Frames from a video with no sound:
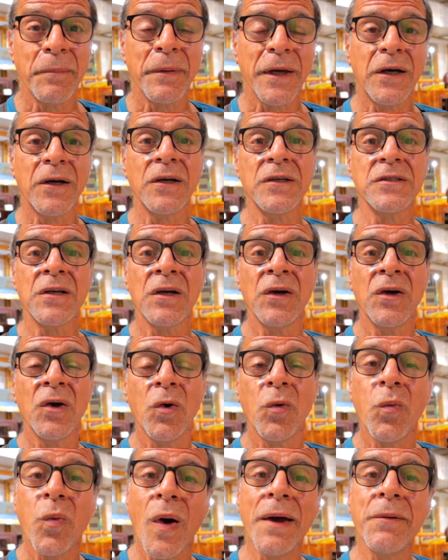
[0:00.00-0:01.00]
because
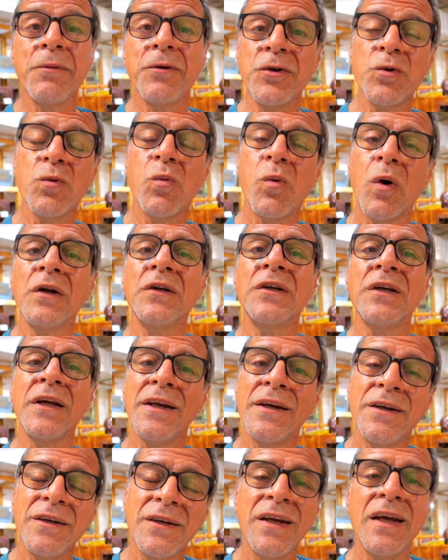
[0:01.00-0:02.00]
why would you want to
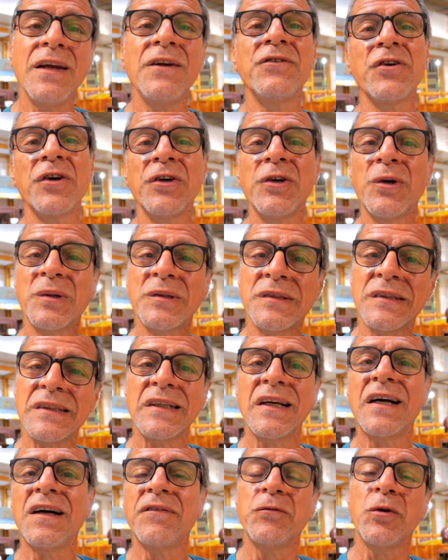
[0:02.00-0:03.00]
endanger your
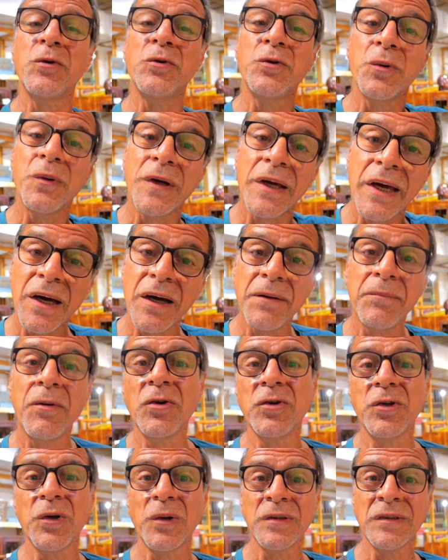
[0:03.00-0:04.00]
staff? Don't you care
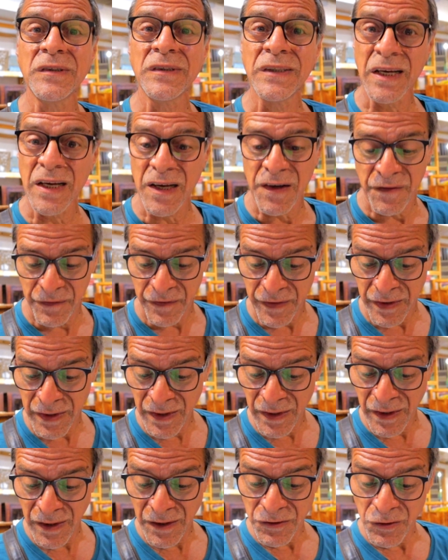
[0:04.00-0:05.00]
about your staff?
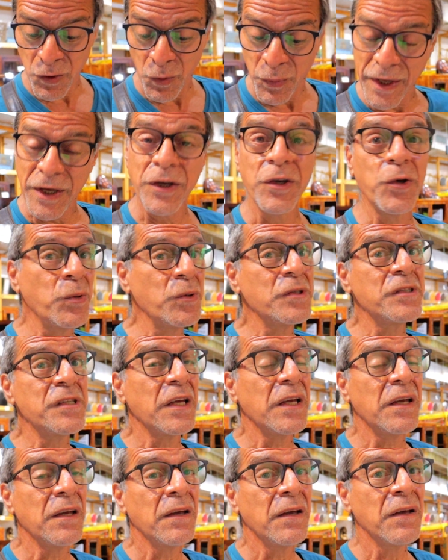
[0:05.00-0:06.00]
So we use
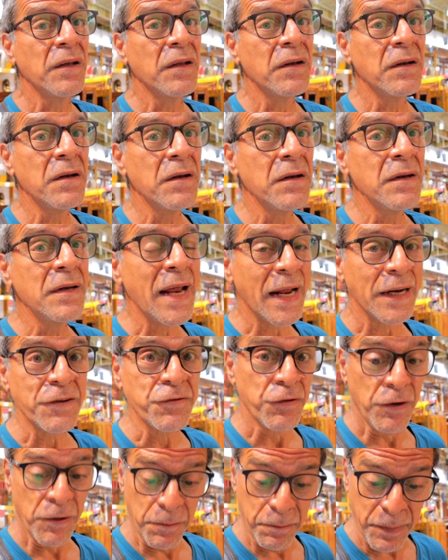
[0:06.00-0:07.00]
the
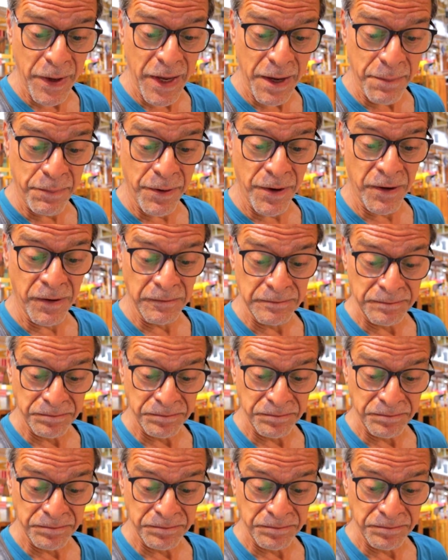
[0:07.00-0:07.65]
natural paper.